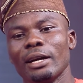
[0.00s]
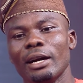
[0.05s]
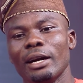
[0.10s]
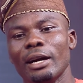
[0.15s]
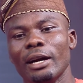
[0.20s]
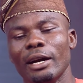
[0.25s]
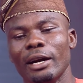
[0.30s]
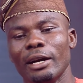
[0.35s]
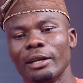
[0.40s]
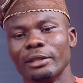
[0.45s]

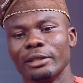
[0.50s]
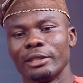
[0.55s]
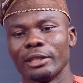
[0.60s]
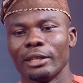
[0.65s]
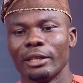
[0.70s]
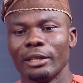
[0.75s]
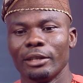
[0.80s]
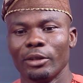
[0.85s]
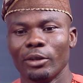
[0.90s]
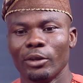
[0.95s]
and
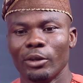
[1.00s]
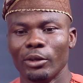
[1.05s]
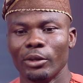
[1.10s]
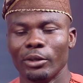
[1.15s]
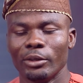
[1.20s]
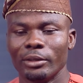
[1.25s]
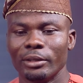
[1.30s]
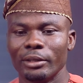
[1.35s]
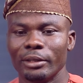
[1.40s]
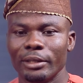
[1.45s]

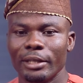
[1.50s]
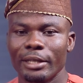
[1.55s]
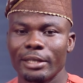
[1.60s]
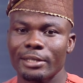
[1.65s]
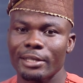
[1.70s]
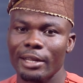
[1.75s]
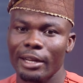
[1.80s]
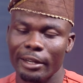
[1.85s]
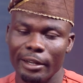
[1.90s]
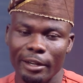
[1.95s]
on
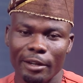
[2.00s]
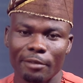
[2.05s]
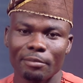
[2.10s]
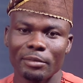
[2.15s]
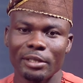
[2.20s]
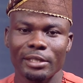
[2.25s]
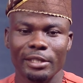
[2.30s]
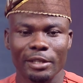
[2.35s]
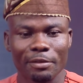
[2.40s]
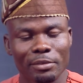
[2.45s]
Instagram
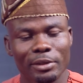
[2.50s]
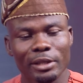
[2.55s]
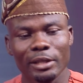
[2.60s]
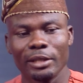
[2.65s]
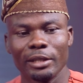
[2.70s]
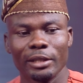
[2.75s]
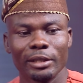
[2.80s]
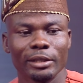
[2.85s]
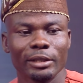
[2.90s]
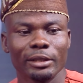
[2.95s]
the same
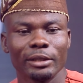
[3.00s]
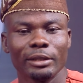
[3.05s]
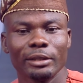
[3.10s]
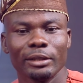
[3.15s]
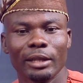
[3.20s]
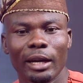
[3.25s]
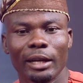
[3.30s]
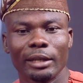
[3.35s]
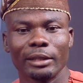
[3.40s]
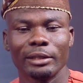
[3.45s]
thing.
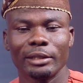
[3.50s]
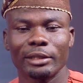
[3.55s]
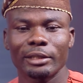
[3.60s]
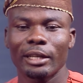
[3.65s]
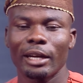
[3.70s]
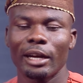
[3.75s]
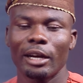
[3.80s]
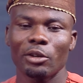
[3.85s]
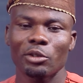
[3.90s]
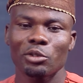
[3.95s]
And
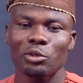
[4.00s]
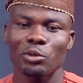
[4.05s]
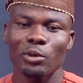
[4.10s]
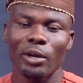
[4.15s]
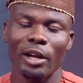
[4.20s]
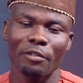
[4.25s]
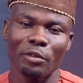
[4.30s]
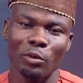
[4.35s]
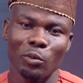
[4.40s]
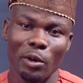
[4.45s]
I also
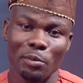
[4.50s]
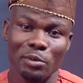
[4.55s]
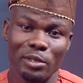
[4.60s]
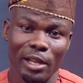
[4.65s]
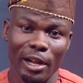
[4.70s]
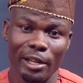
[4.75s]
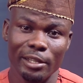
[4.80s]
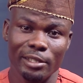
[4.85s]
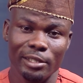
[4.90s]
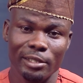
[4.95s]
have a
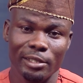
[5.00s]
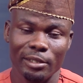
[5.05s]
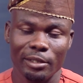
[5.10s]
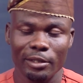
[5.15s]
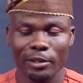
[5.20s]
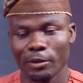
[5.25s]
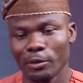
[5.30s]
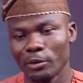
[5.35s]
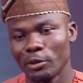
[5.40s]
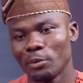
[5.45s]
website,
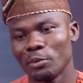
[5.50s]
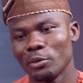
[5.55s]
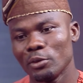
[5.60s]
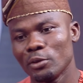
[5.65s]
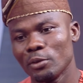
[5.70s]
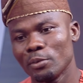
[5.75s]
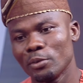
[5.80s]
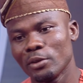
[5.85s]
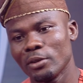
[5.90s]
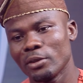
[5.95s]
you know,
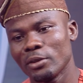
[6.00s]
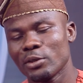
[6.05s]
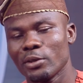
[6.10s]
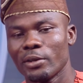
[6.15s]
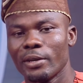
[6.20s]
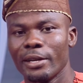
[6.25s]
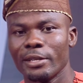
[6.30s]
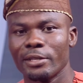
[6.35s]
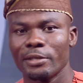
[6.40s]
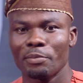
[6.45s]

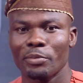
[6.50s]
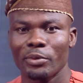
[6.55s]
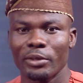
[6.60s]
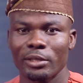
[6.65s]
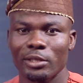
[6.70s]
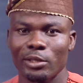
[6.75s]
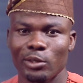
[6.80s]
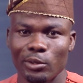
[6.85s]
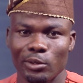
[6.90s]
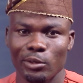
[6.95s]

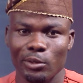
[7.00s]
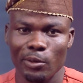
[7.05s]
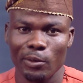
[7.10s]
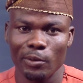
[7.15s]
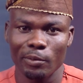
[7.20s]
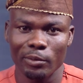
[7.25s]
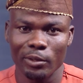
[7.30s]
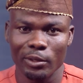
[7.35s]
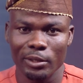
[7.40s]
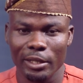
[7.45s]

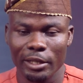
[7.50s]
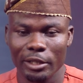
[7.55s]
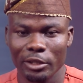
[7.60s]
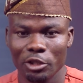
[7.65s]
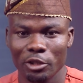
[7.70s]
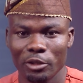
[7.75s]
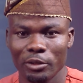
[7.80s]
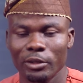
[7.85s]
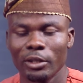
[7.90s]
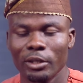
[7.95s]

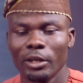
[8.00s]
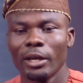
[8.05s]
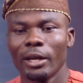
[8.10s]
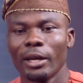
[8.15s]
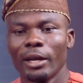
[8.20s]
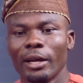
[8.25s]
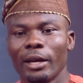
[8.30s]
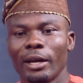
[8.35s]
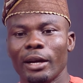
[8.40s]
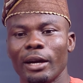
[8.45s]
www.sunriseimprints.com.ng,
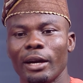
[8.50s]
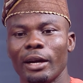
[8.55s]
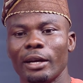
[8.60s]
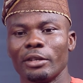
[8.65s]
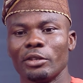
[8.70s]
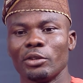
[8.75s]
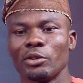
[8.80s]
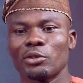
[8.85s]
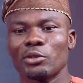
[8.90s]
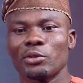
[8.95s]

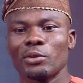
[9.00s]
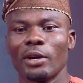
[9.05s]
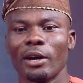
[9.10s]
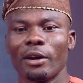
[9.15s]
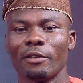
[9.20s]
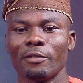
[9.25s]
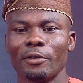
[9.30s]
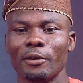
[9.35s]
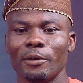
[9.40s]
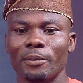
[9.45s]
and you also
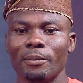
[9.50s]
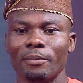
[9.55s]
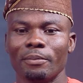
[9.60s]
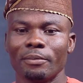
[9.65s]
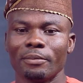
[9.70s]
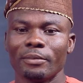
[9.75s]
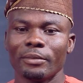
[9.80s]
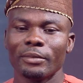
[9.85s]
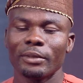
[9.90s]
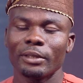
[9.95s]
have
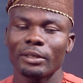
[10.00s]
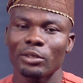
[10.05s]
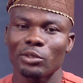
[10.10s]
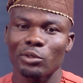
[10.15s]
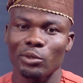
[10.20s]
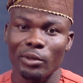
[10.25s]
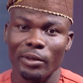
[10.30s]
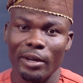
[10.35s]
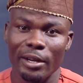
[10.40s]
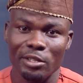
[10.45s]

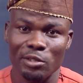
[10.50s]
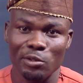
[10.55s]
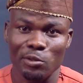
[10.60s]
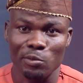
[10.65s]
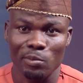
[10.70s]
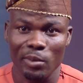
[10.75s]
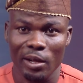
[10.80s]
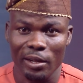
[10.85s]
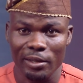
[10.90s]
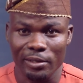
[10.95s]
Sunrise
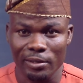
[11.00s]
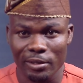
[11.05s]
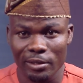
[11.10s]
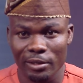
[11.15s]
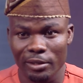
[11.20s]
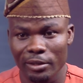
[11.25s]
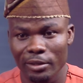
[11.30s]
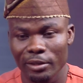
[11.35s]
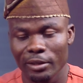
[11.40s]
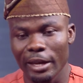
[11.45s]
News
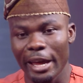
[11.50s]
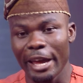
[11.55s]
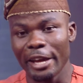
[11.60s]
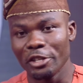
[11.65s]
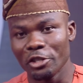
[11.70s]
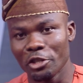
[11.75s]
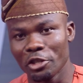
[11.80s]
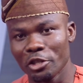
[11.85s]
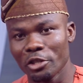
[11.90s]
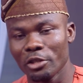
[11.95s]
Magazine
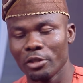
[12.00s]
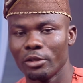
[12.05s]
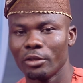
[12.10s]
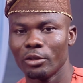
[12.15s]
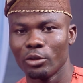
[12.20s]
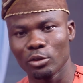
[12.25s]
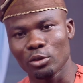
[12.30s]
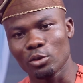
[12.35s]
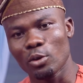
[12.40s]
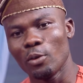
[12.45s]

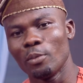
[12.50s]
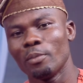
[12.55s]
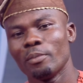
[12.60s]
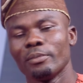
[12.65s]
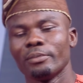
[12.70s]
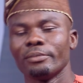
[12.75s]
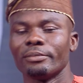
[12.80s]
ng.com.